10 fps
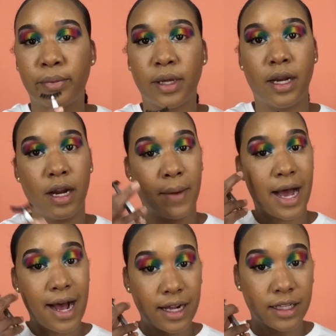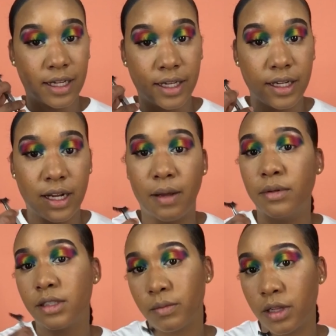And then I'm gonna highlight and put
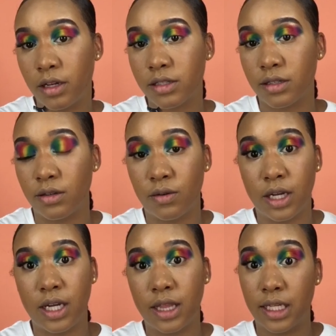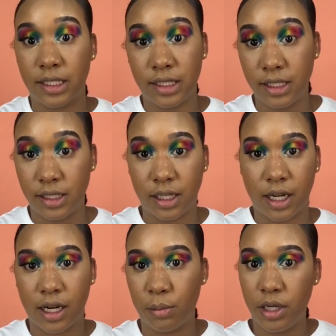some gloss on, and that's it. Like,
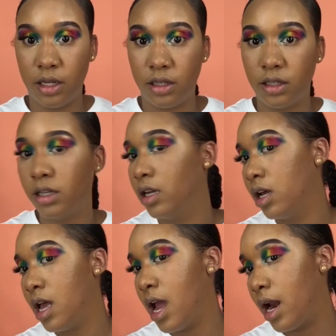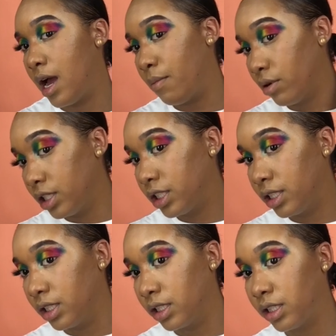I'm done. And I brushed
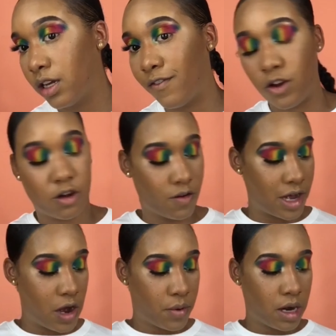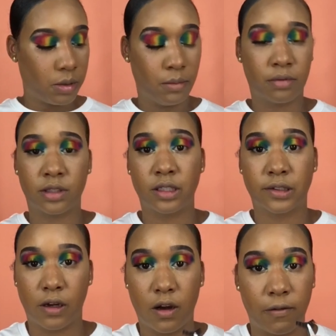the stuff off. I'll probably bronze
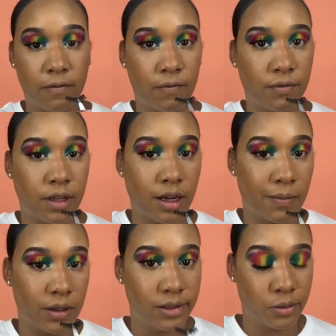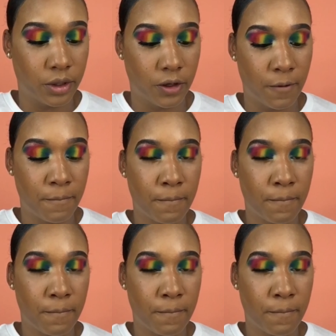off camera as well.